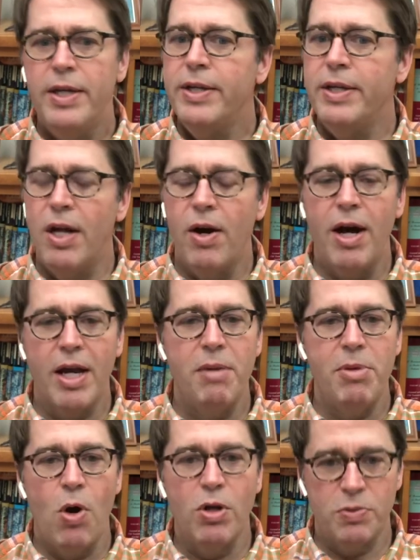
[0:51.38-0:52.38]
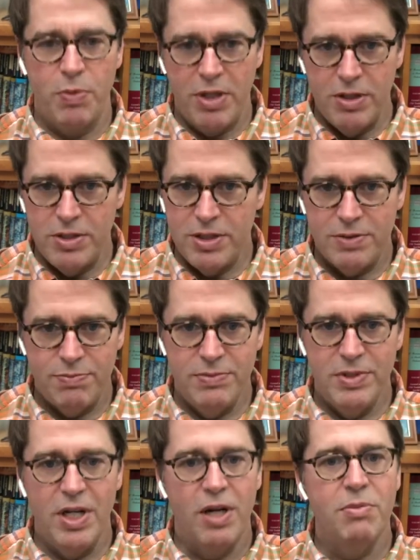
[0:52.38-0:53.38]
I got to be honest with you and just,
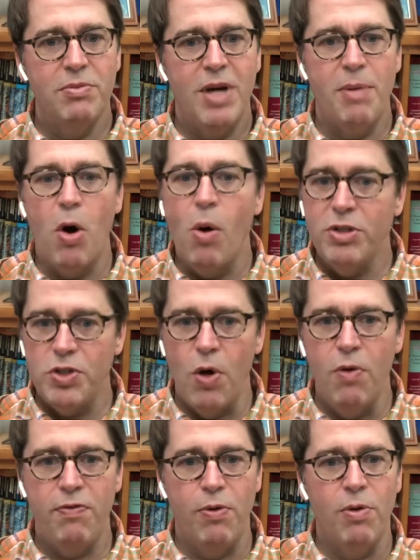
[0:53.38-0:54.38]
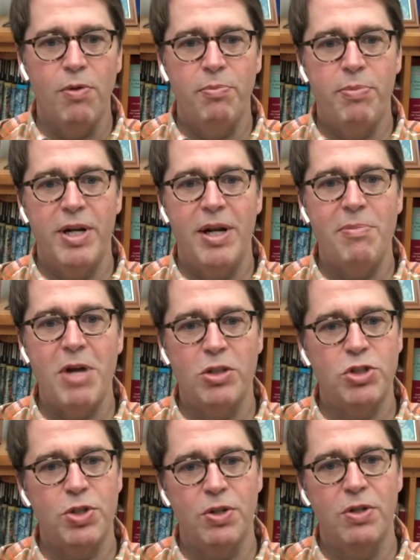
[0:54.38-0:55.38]
I'm always hopeful, but I'm
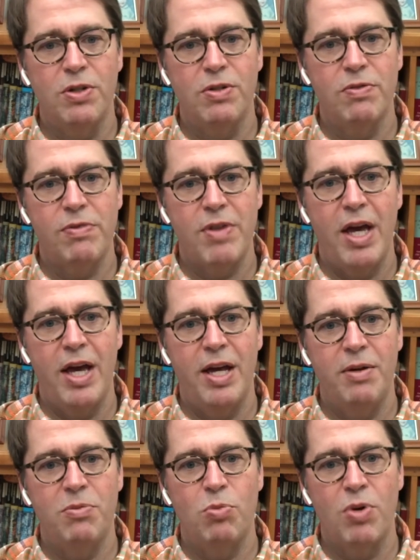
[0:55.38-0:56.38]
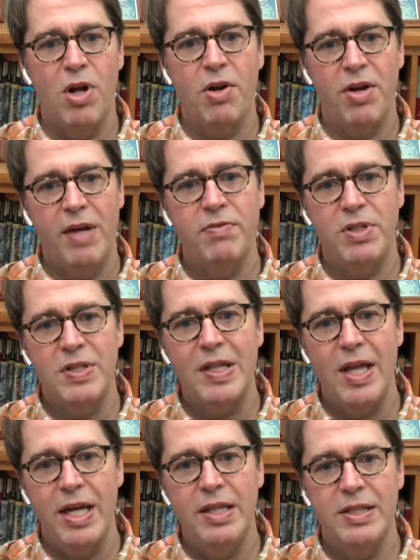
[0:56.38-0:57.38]
not sure that we're not going to have to
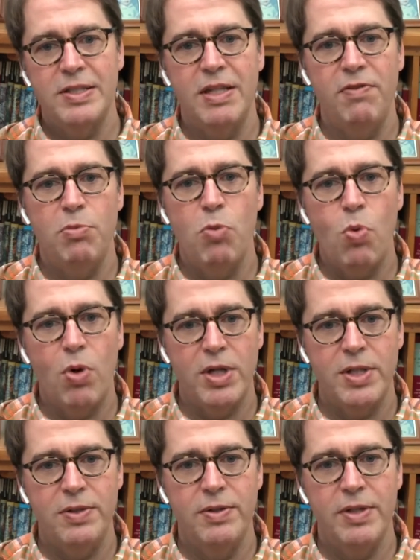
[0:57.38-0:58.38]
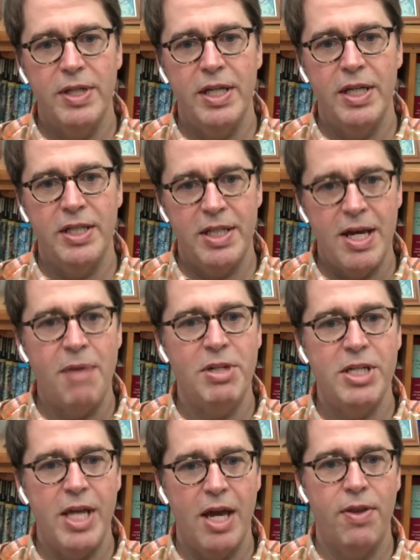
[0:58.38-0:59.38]
delay this even more in coming
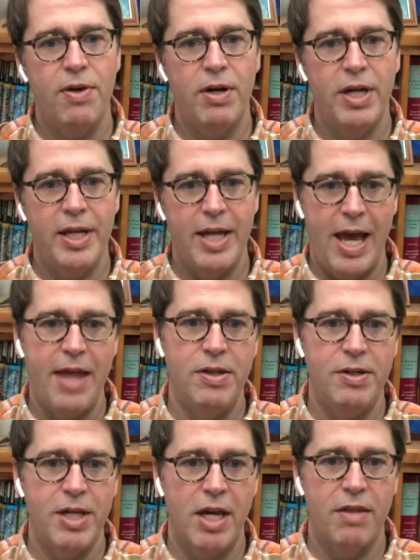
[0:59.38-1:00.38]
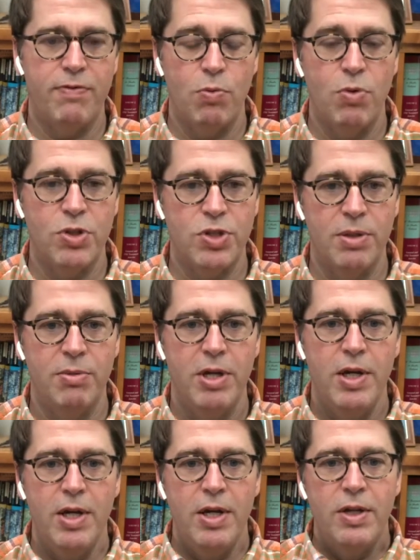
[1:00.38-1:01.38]
together and gathering together for worship.
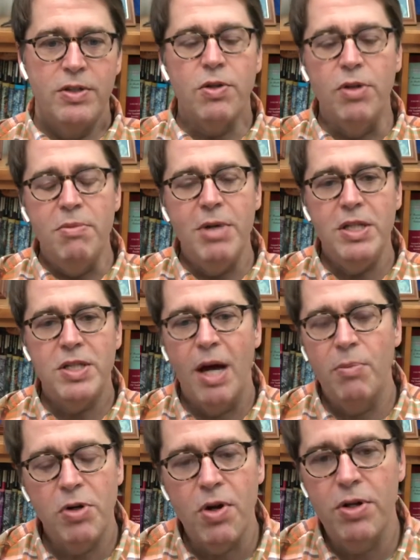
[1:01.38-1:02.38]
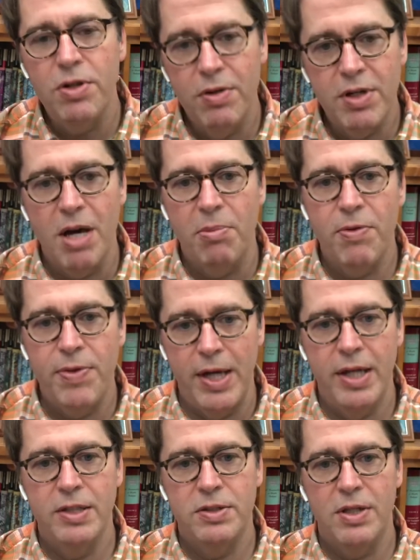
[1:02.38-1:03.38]
So in the meantime, we're going to do a couple of
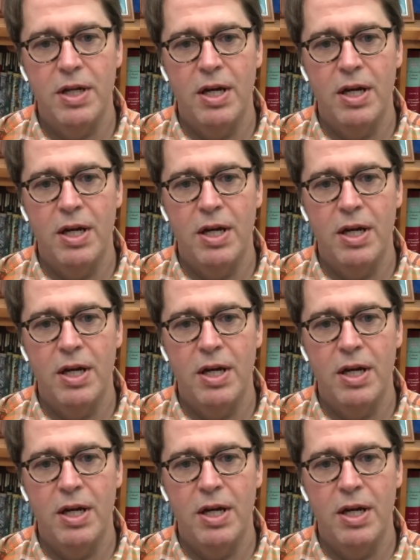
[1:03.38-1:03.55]
things